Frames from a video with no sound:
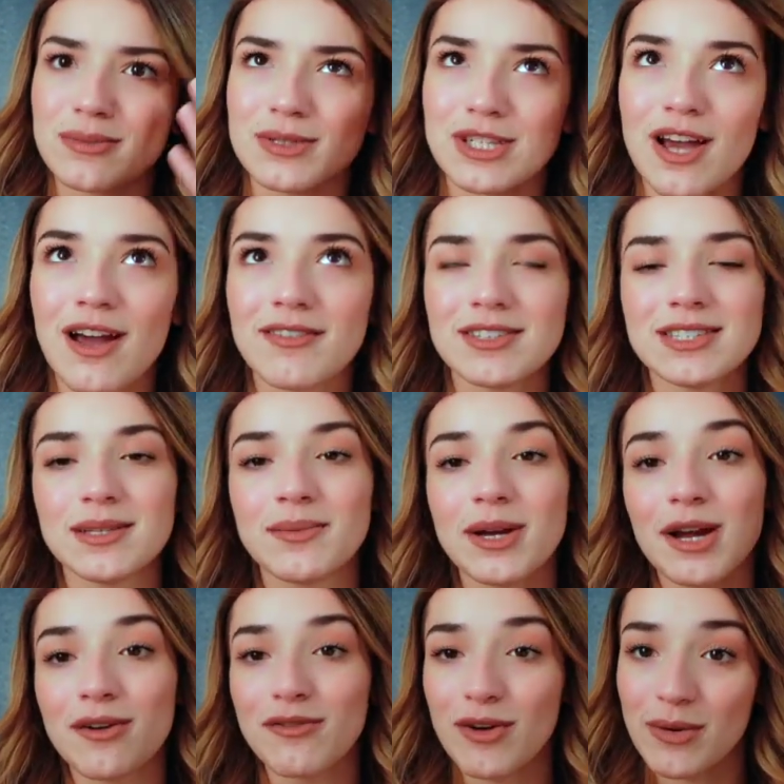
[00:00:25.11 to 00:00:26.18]
which obviously with
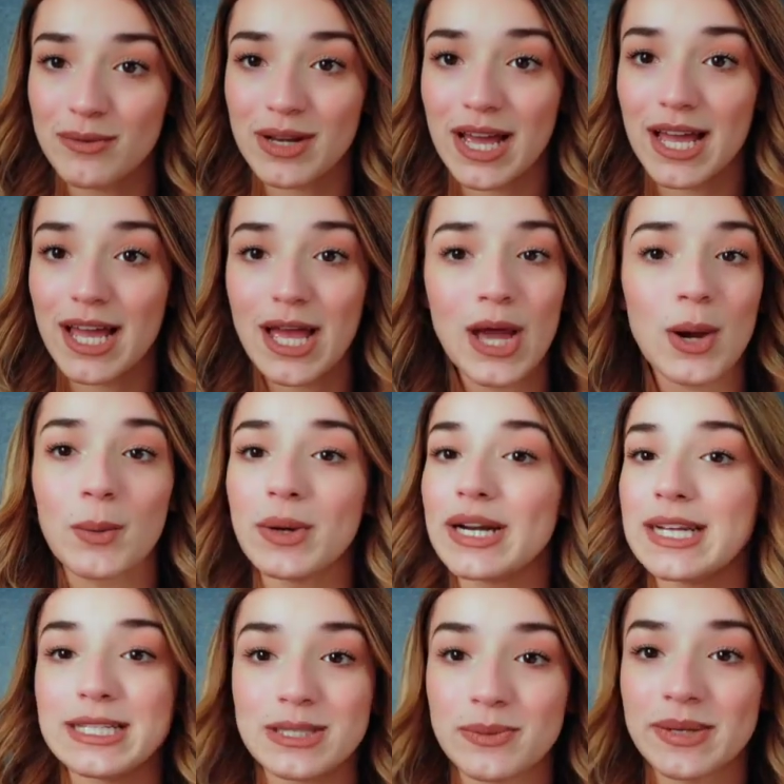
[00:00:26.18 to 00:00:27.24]
Corona, we're
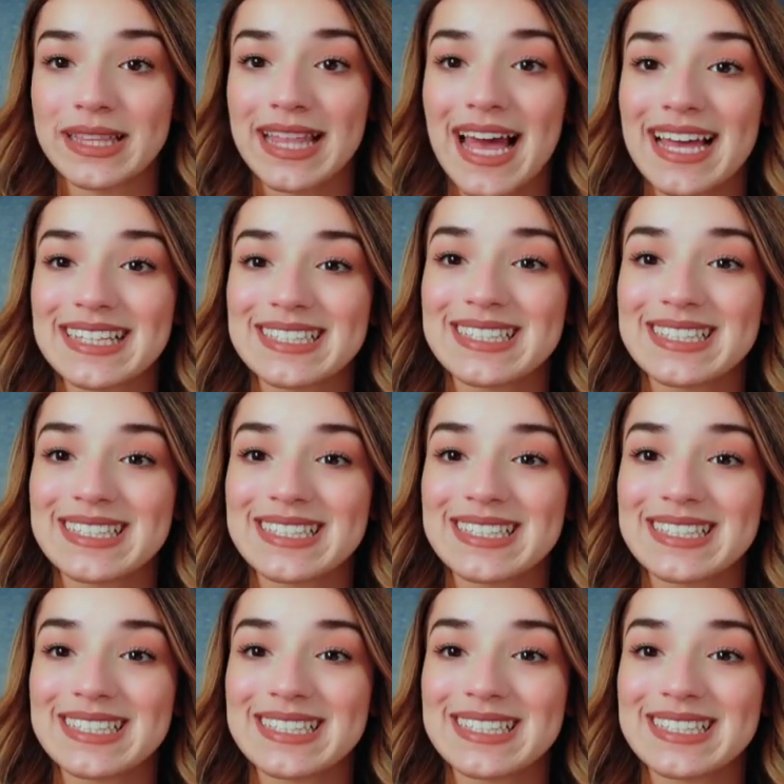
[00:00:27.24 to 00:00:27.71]
not doing that.